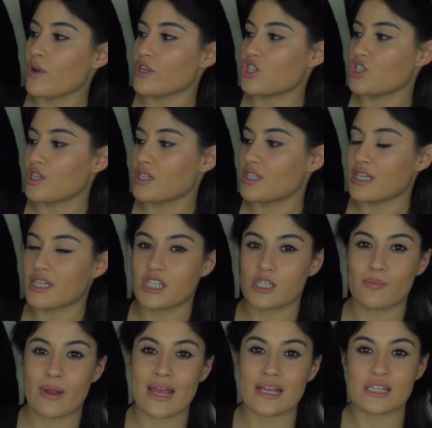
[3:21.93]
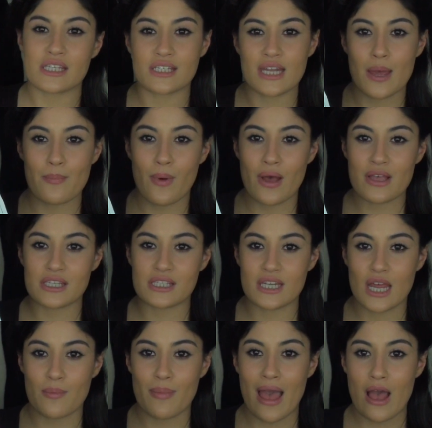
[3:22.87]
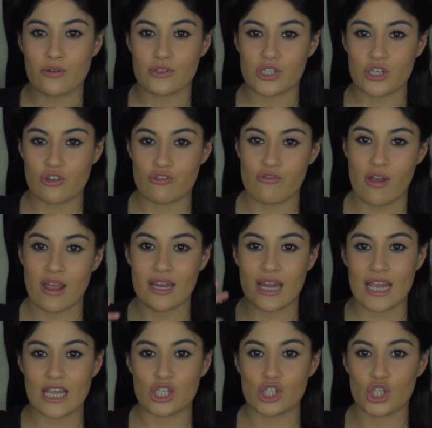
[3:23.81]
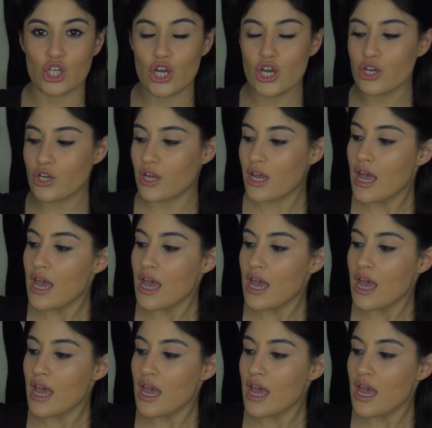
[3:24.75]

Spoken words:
which just explains step by step how to create each look.